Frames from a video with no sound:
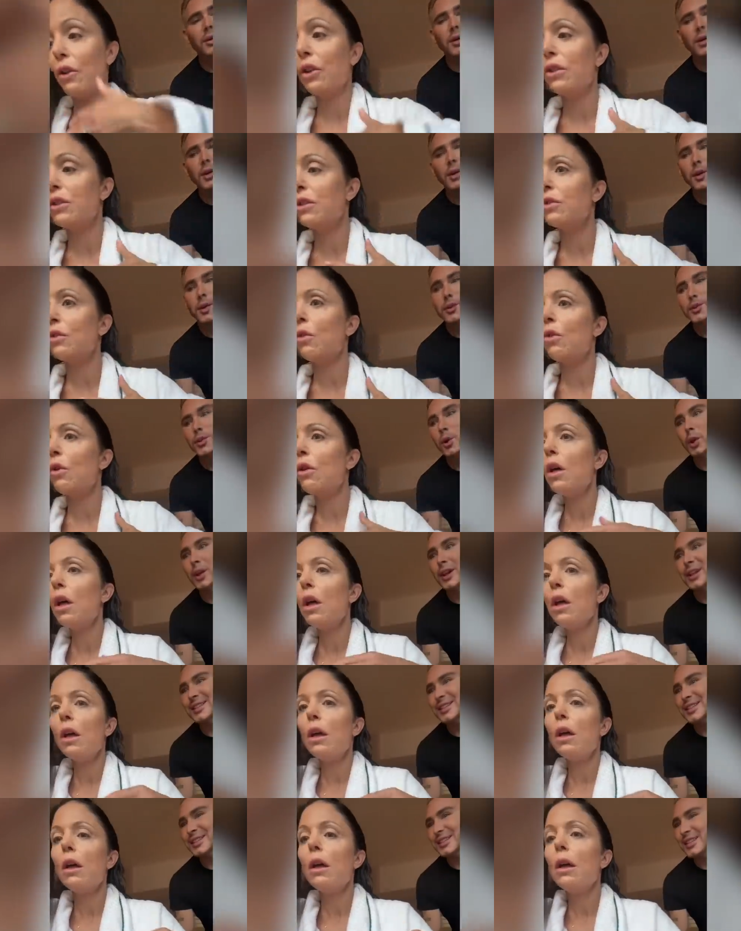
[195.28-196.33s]
Speaker 1: a good soul. Soul
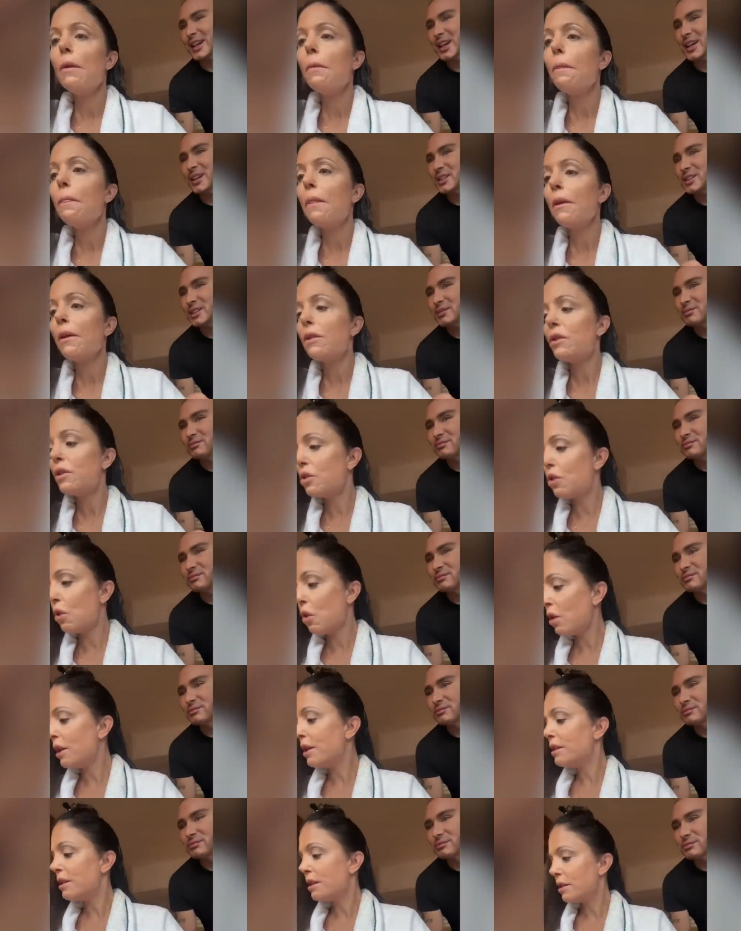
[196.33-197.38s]
as in sun.
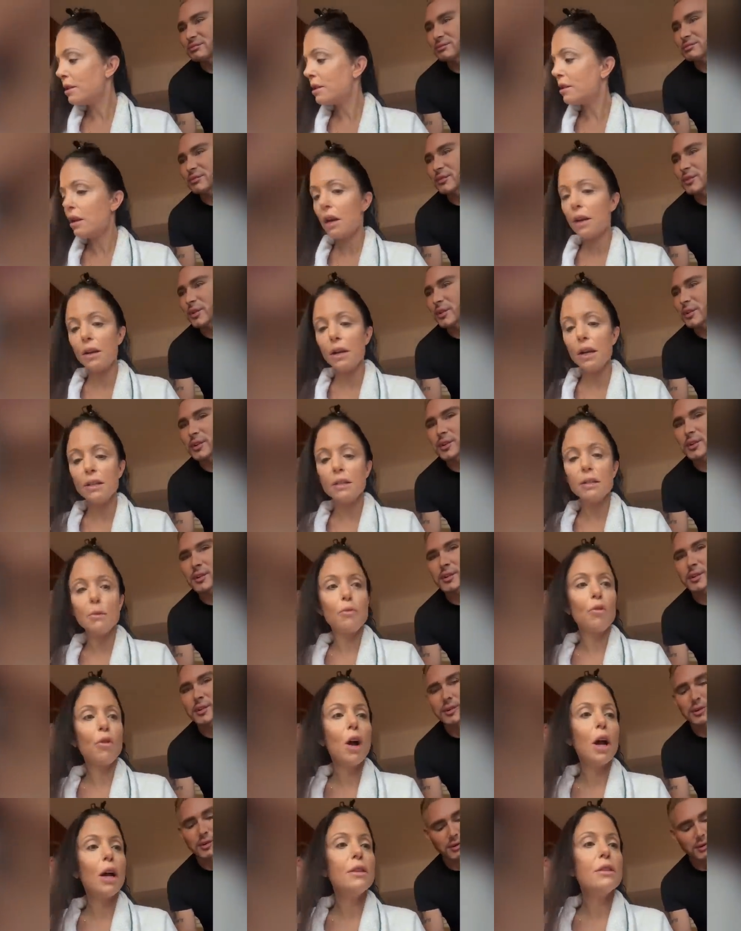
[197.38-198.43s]
Soul as in sun. It's a
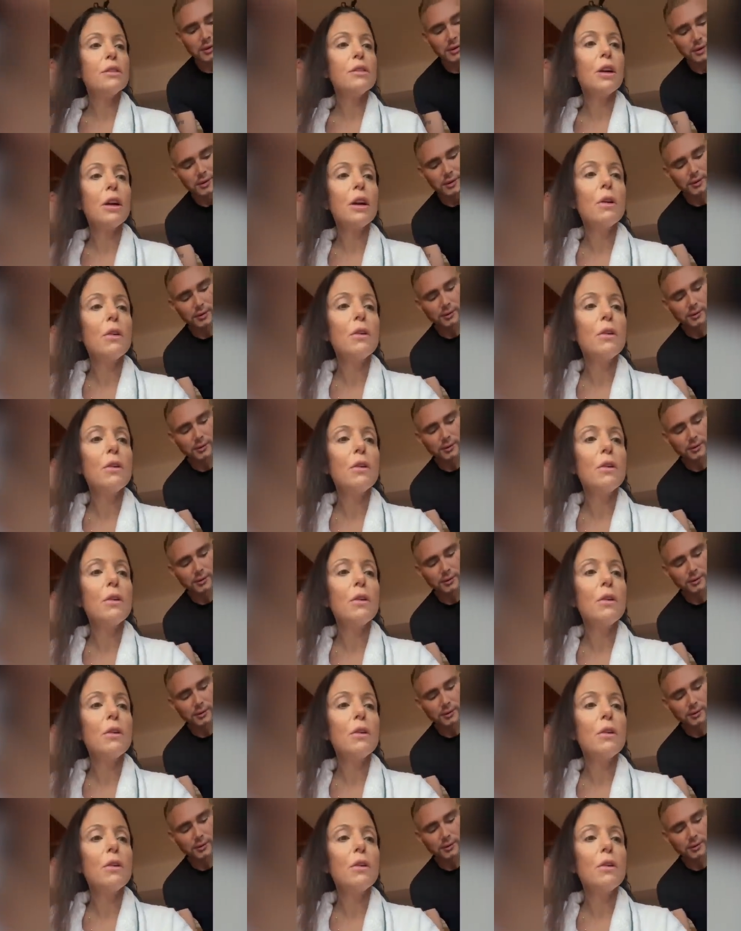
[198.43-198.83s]
bronzer,